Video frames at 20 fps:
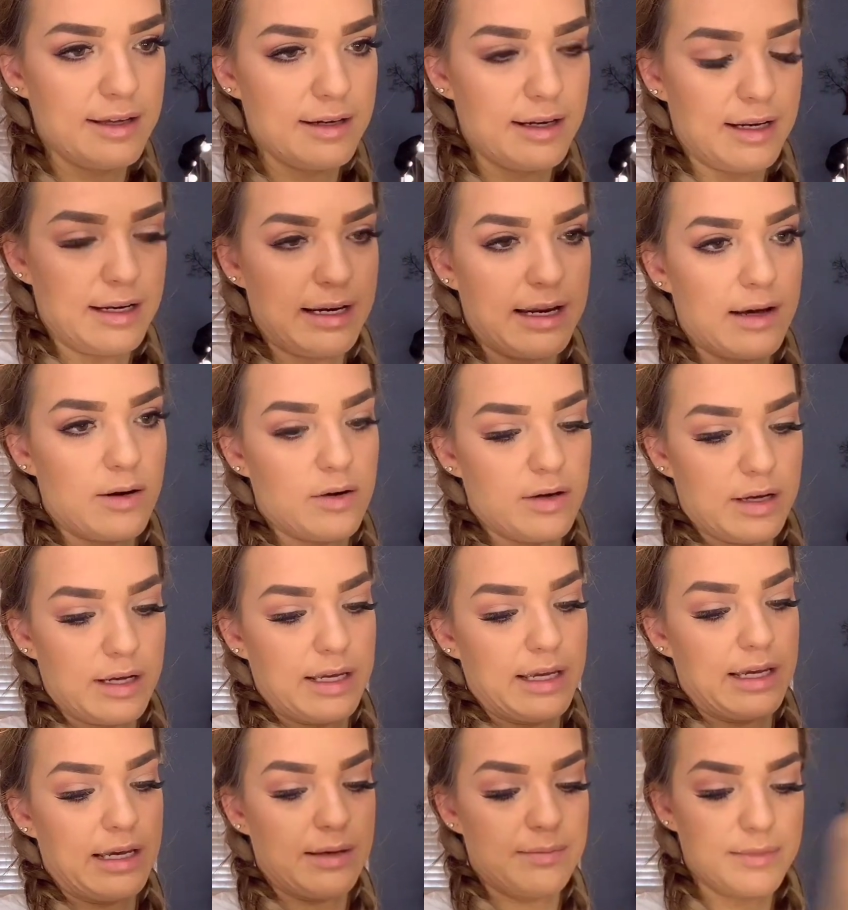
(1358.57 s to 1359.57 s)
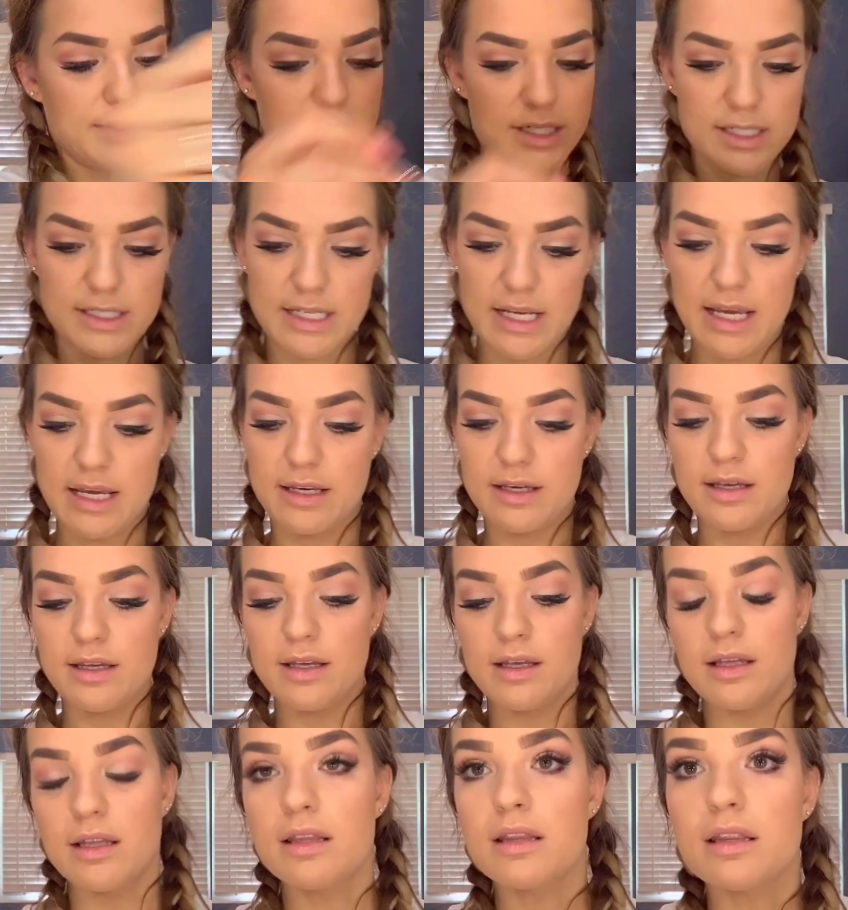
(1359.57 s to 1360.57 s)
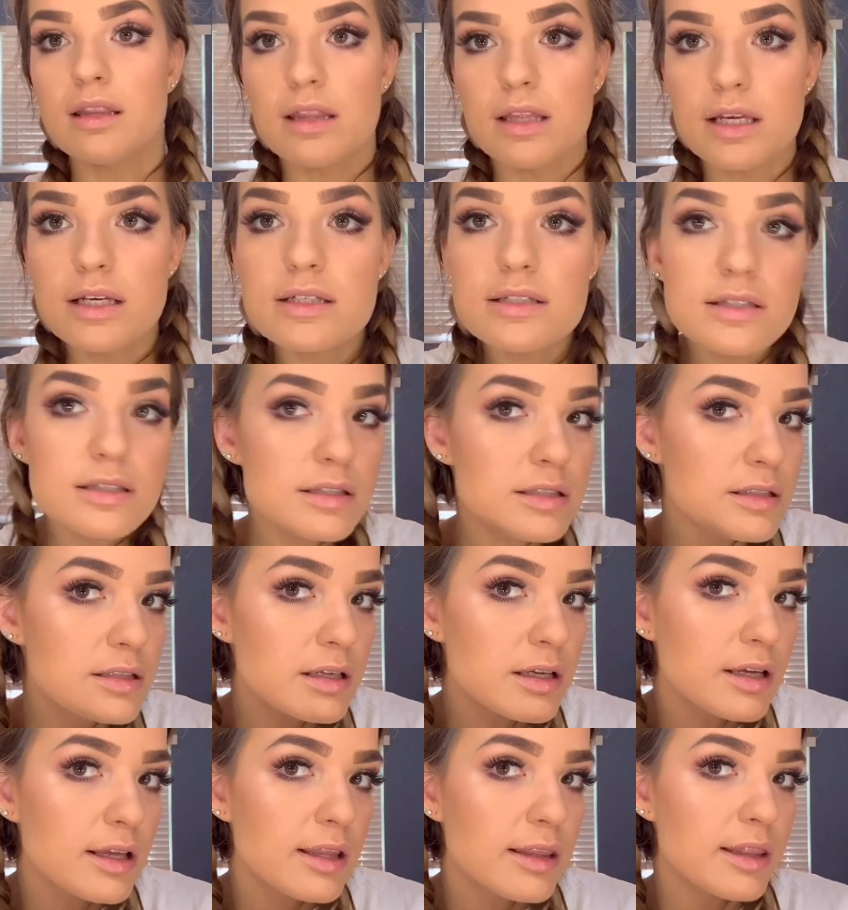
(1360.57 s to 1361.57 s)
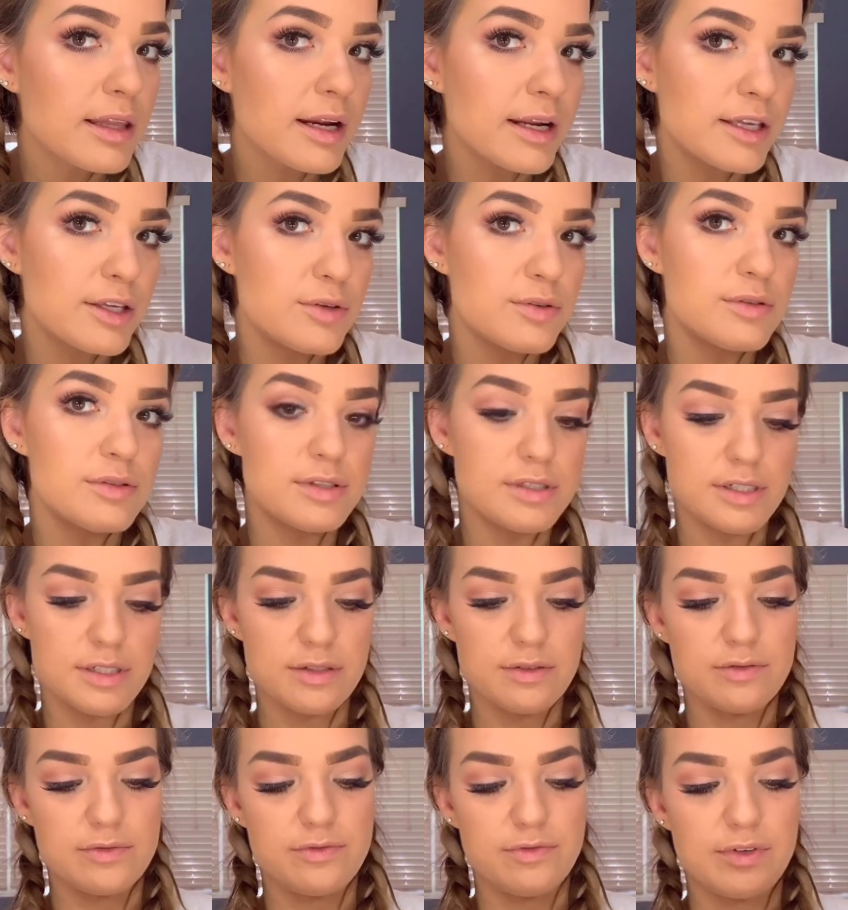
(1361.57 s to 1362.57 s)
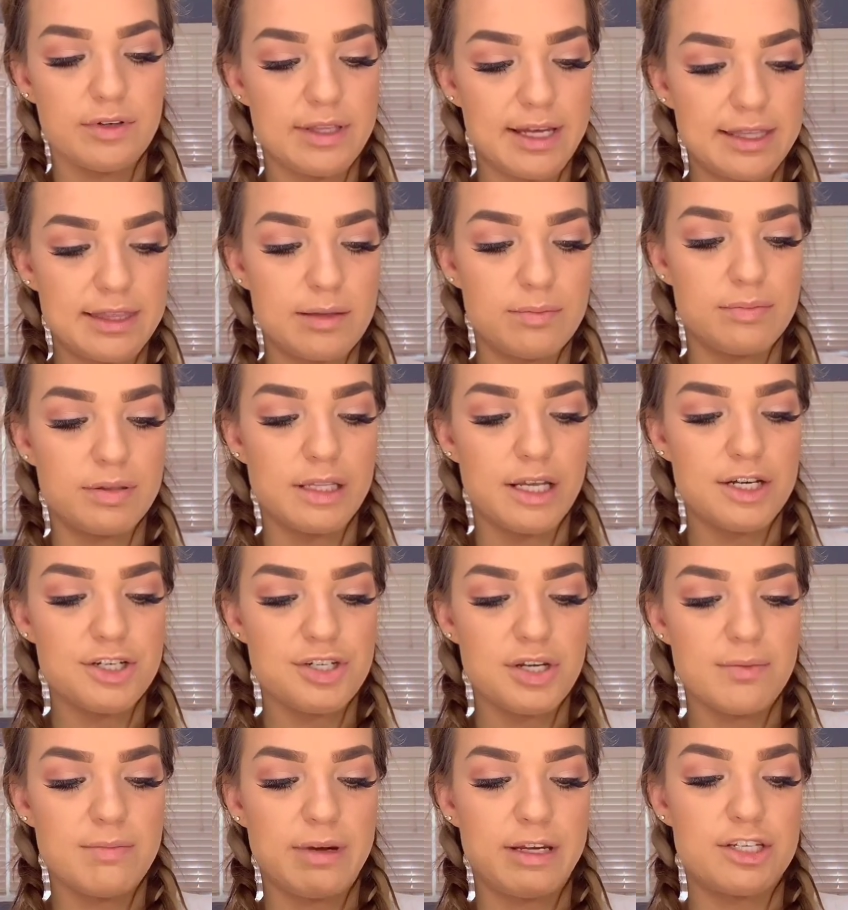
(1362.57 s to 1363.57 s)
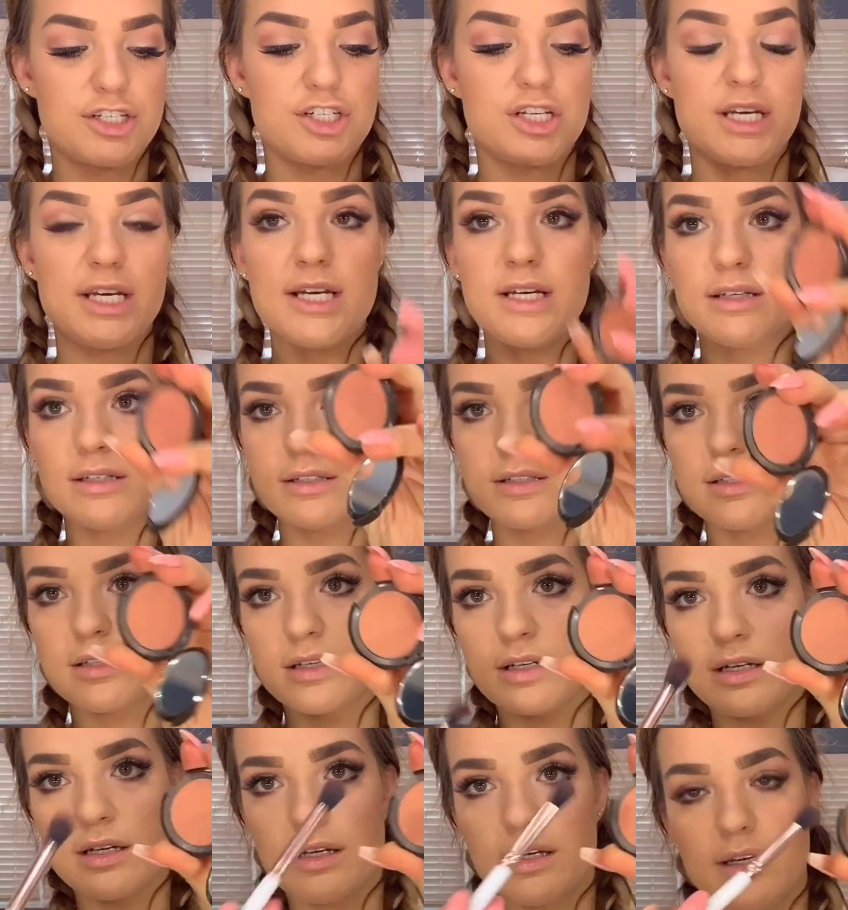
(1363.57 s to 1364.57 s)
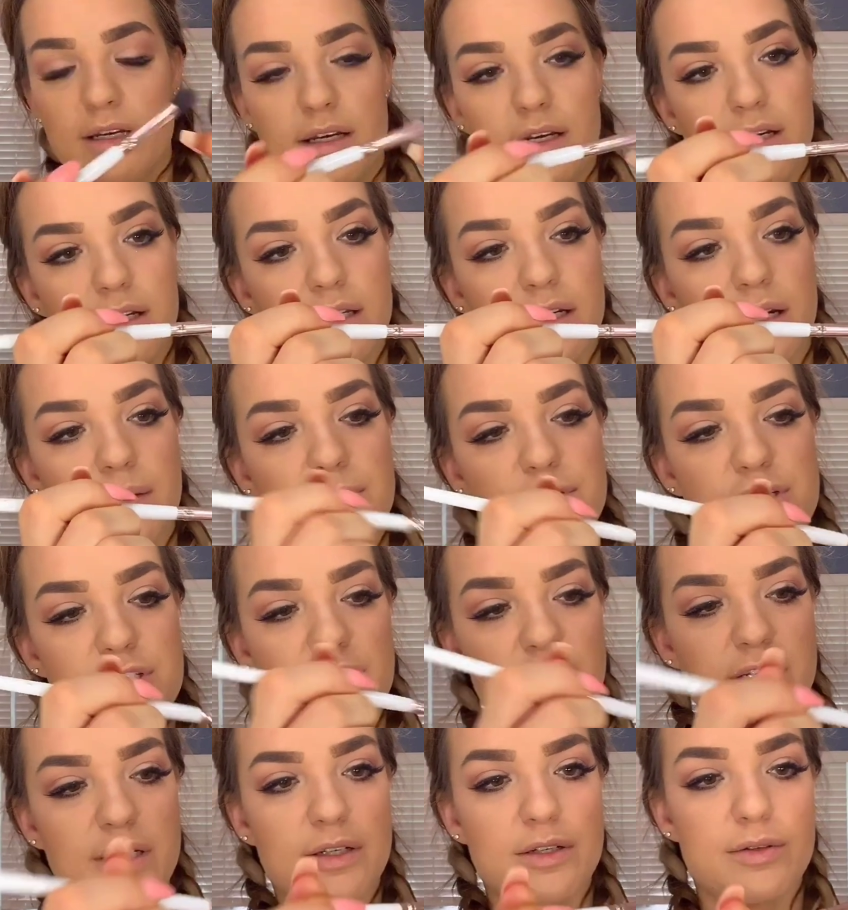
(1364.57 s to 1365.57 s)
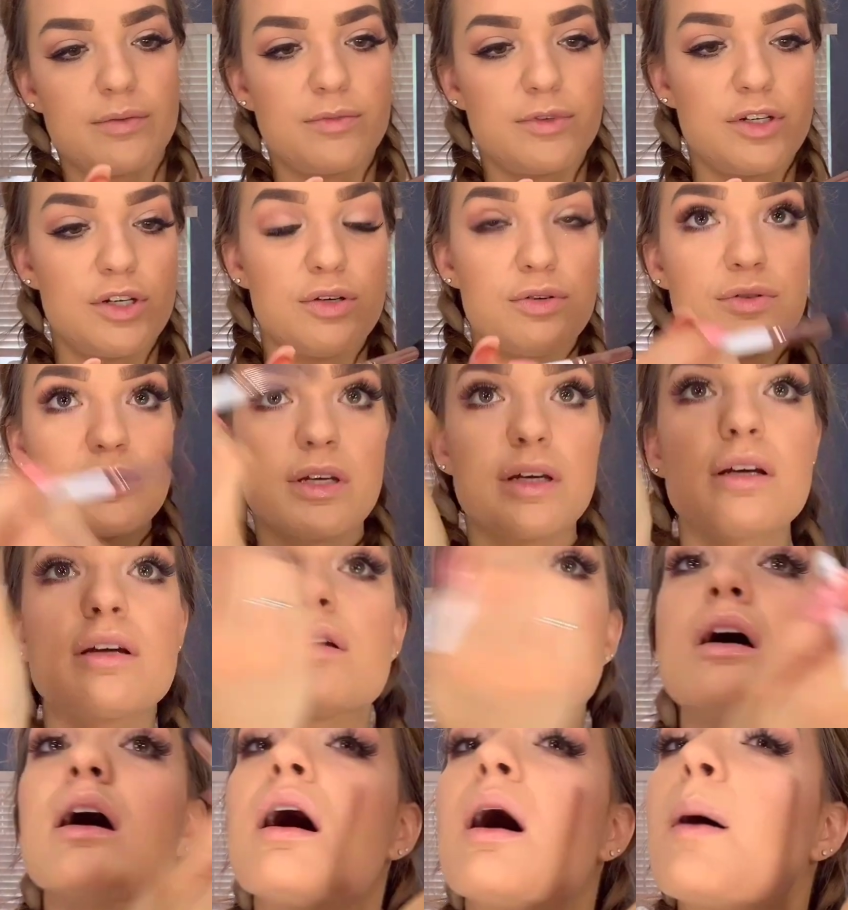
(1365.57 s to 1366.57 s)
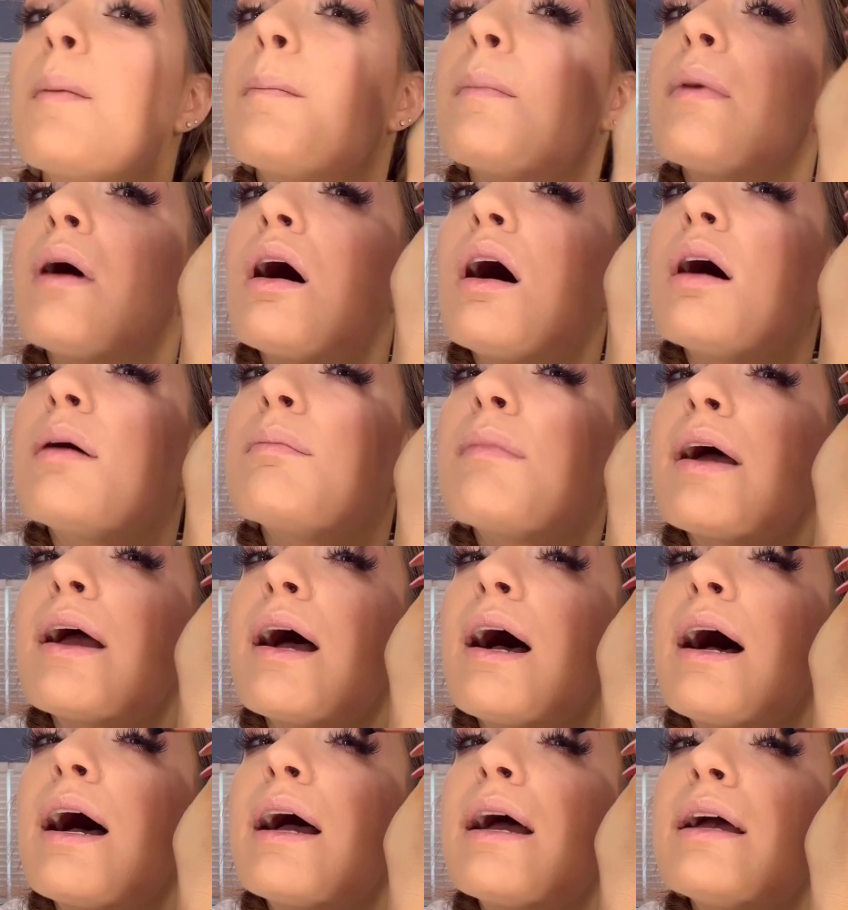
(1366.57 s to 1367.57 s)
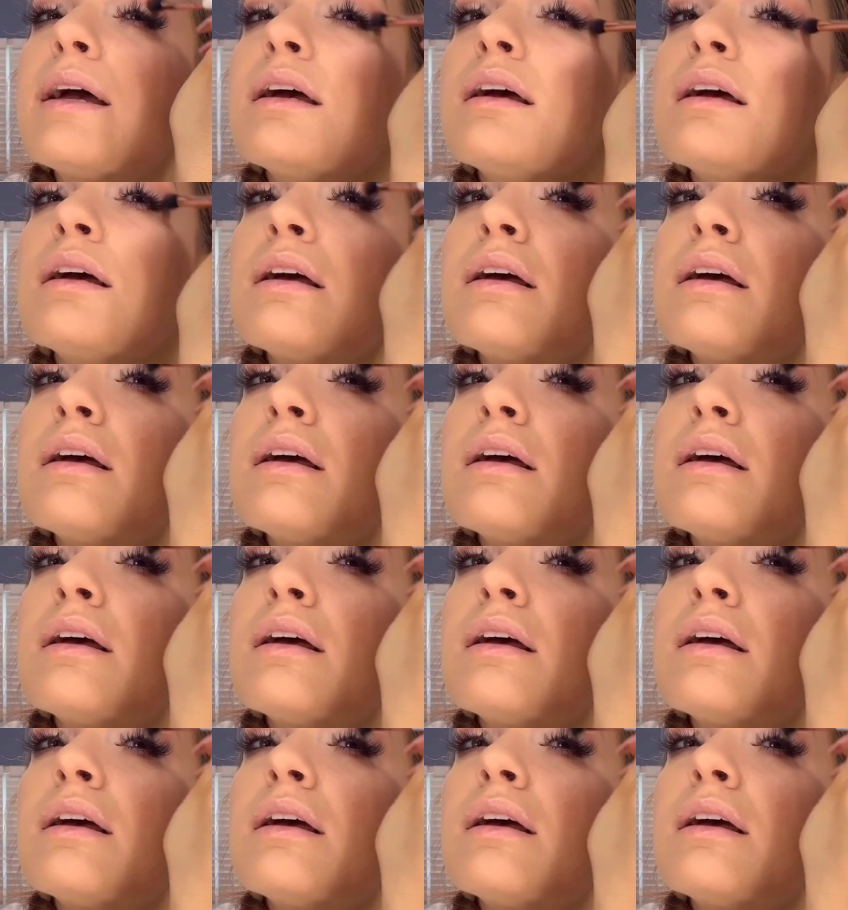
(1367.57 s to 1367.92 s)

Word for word: And now I am gonna take this that I used for like the blush on my cheeks and I'm just gonna use it um, on my eye